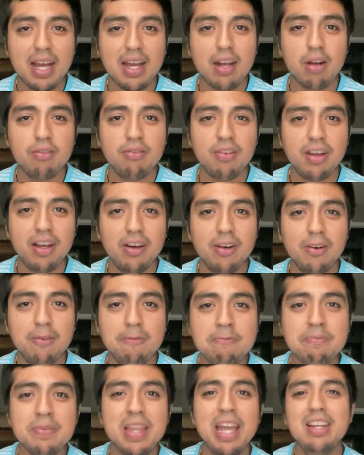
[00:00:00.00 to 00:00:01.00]
Arvell.
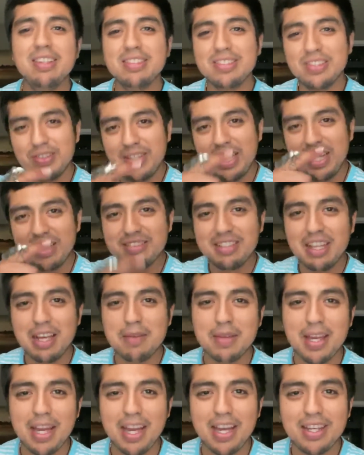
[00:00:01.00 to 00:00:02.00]
And until next time,
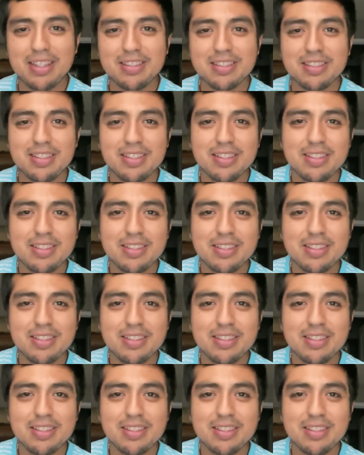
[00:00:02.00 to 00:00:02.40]
guys,